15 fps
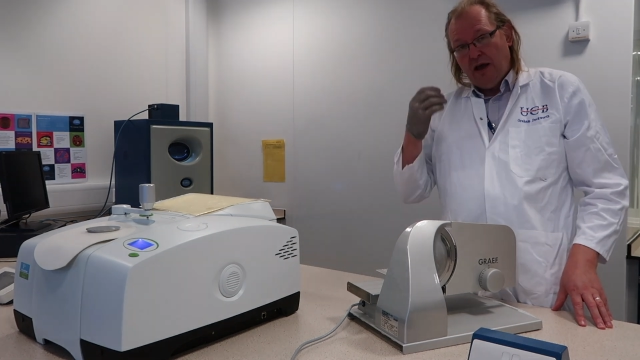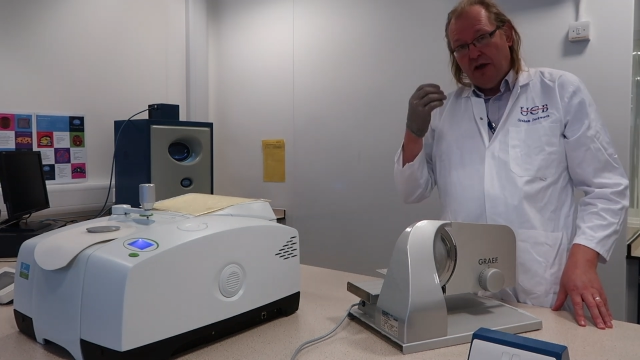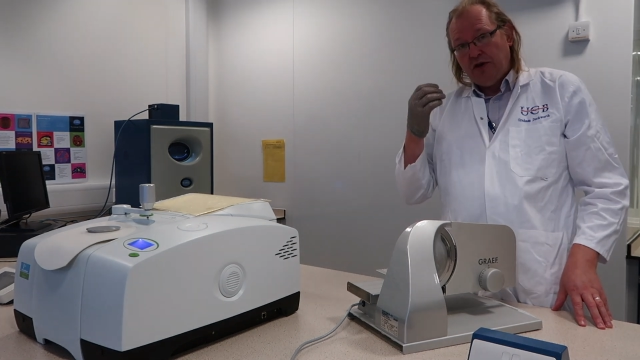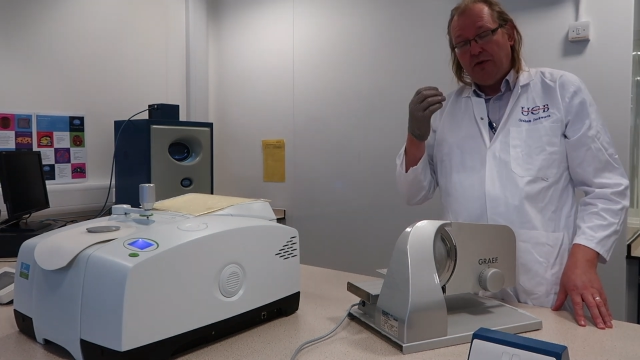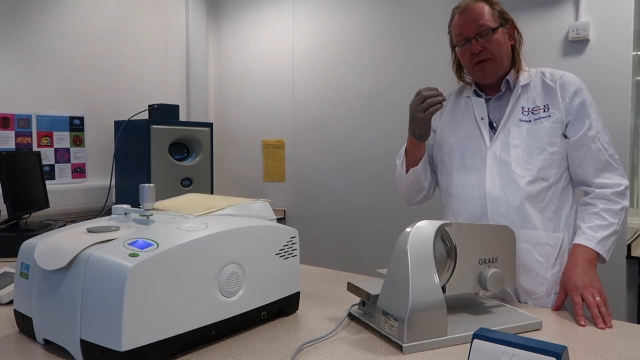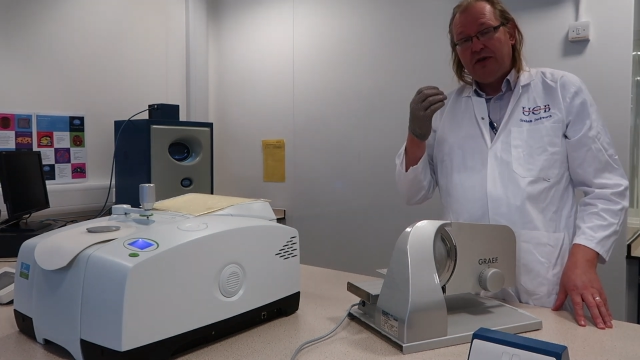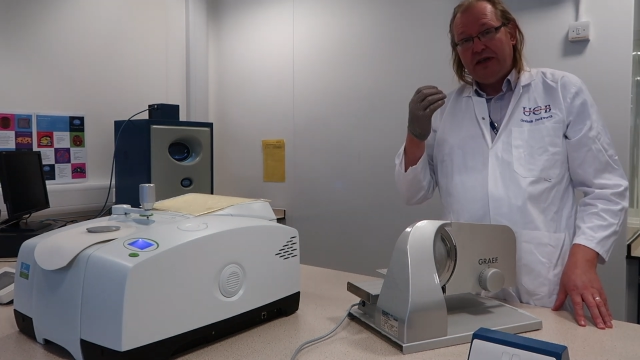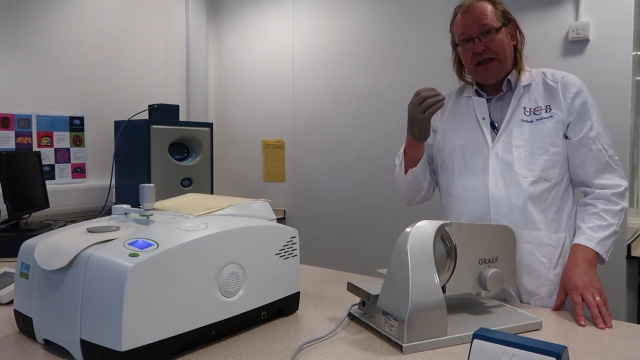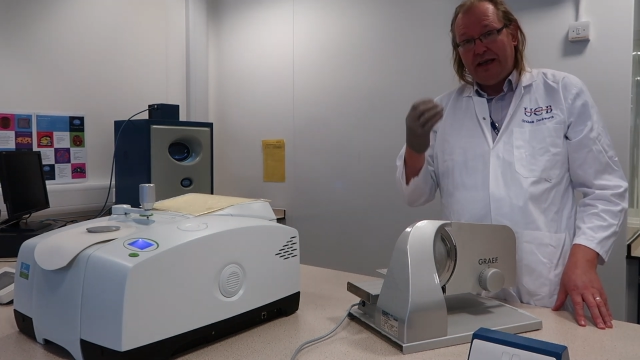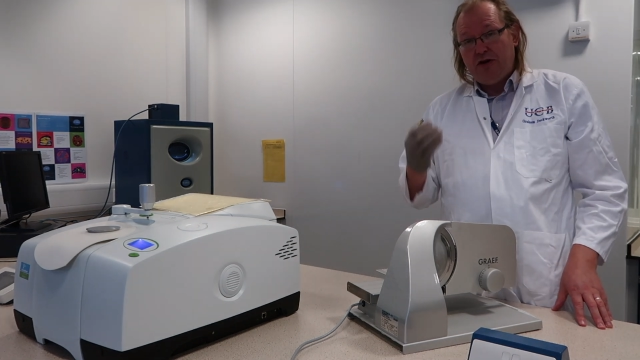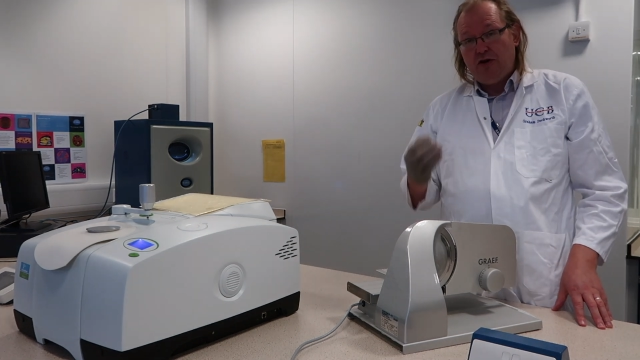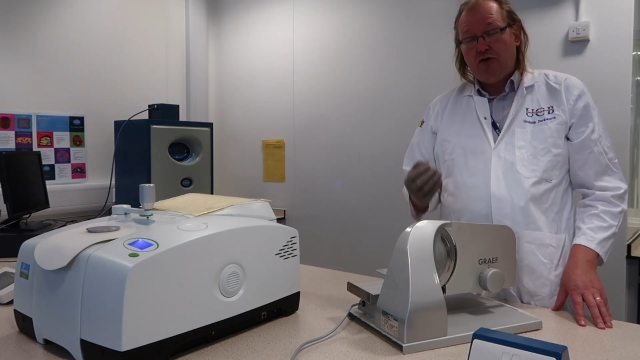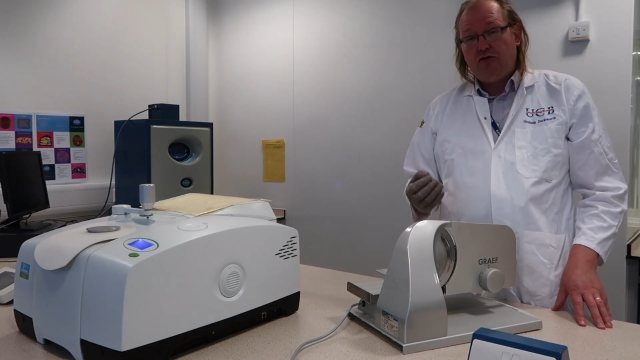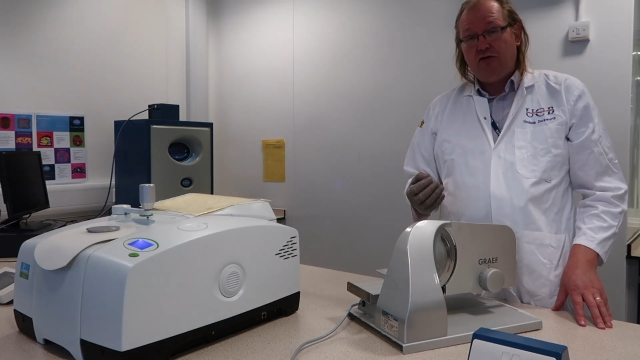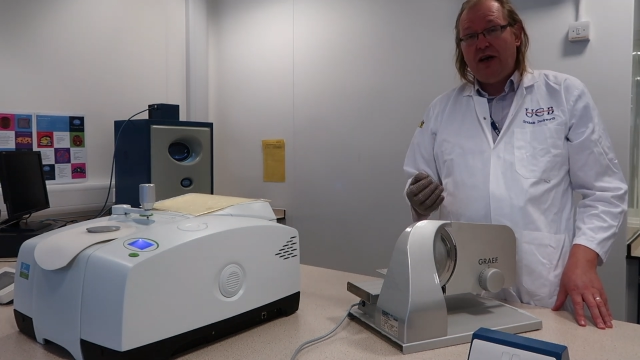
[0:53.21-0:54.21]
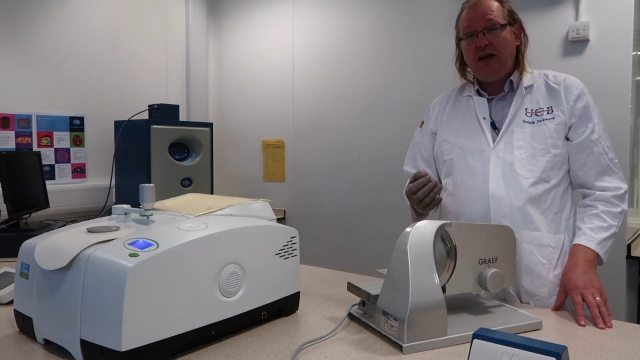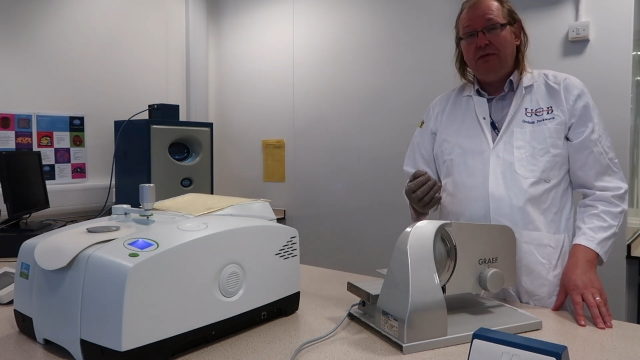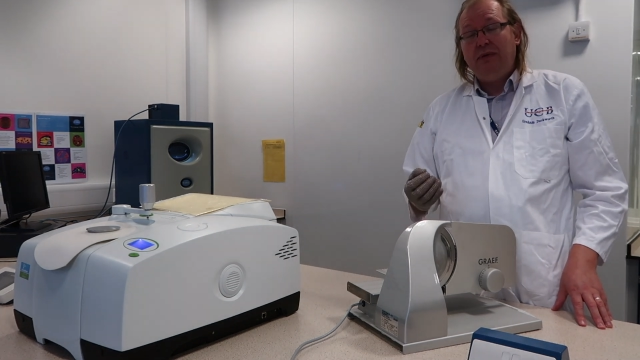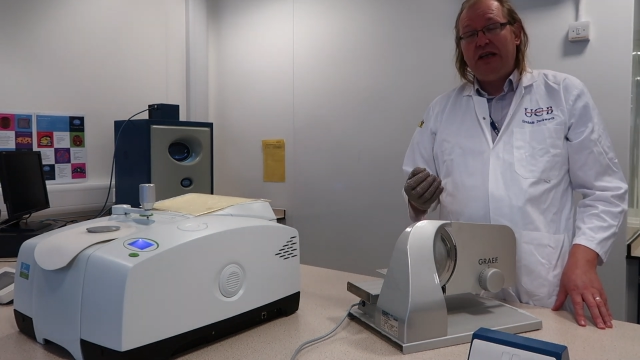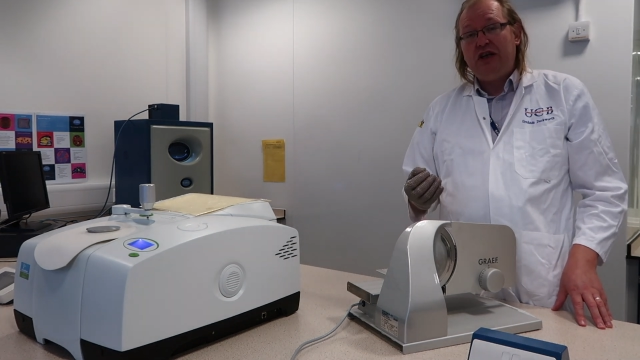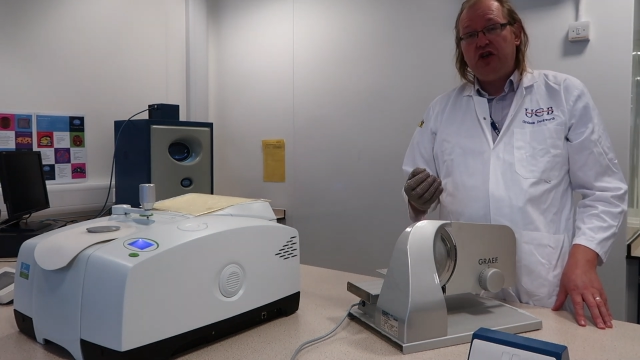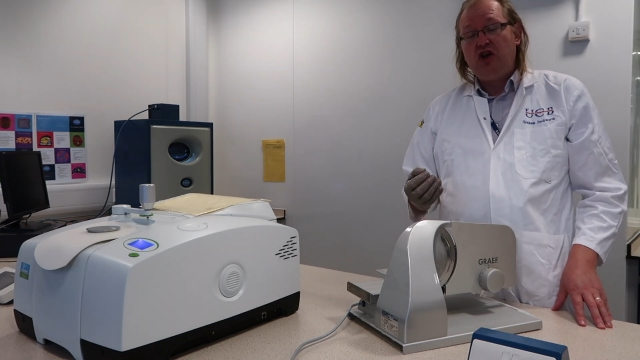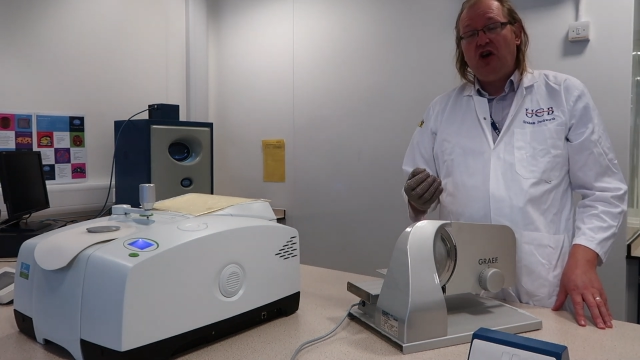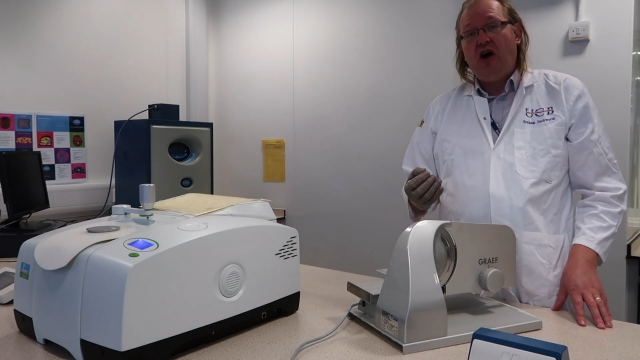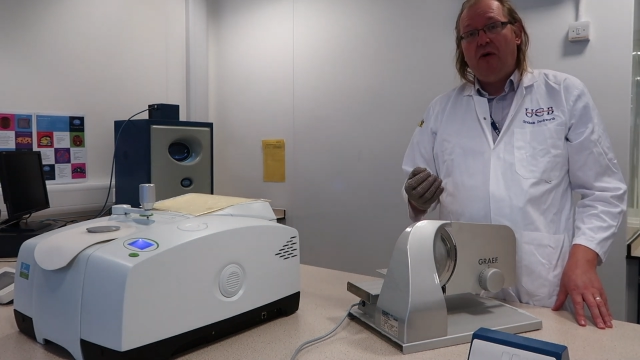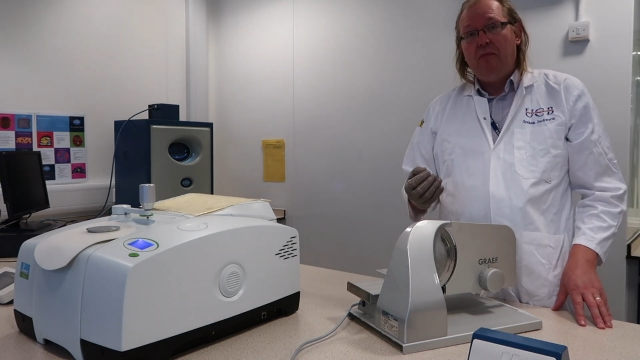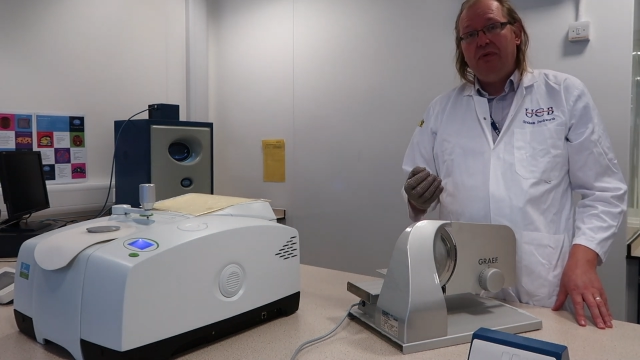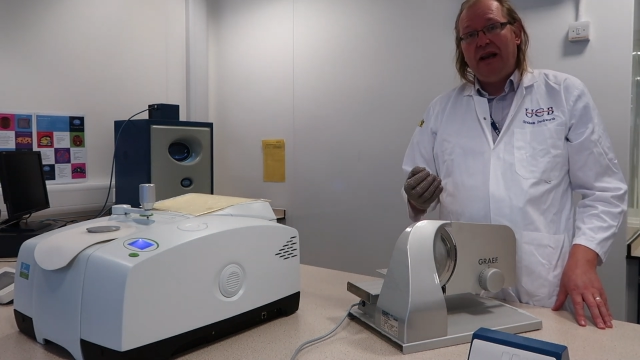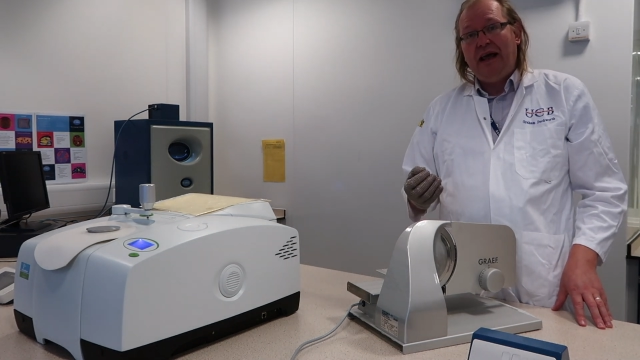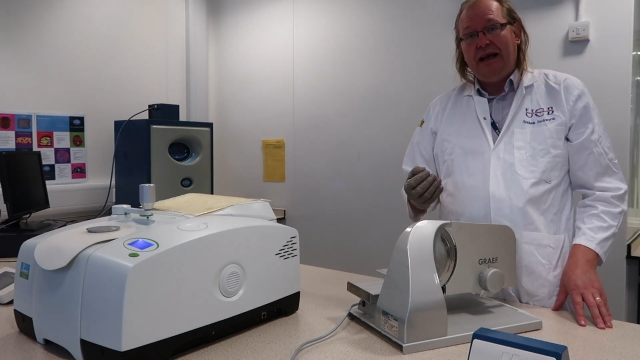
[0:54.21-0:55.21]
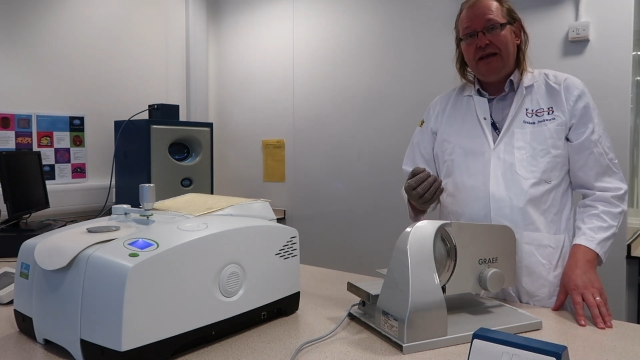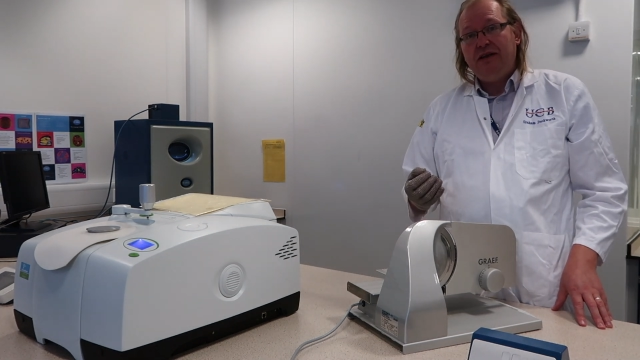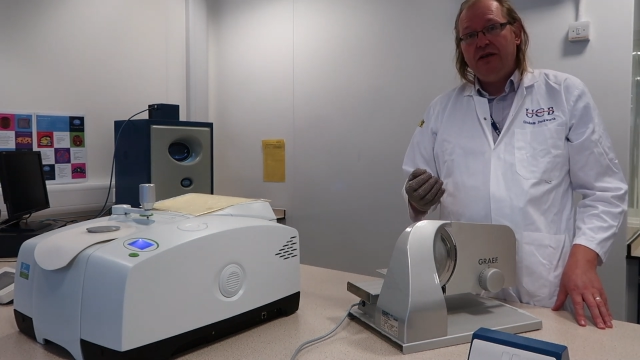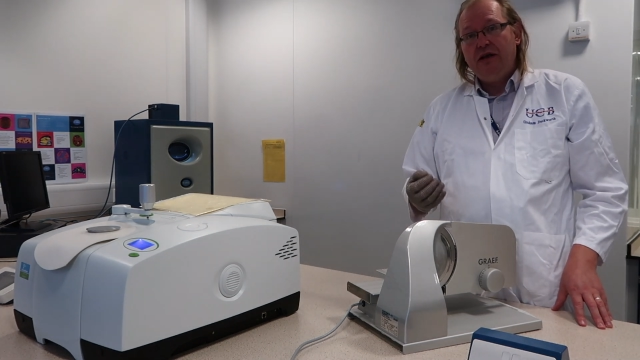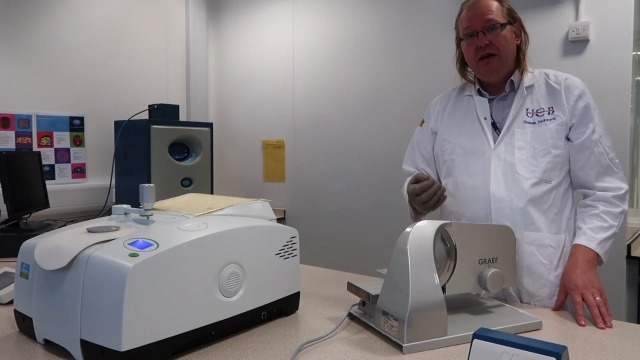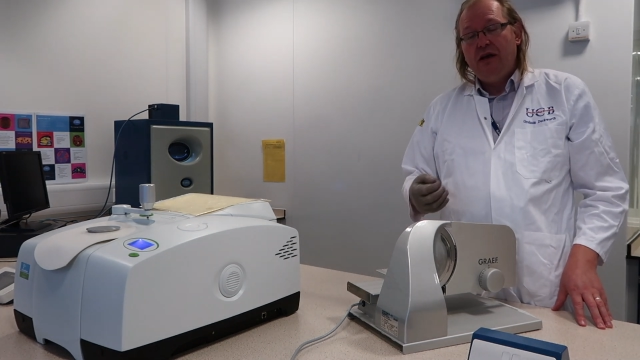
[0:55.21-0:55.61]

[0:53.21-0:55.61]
So it's an incredibly sharp blade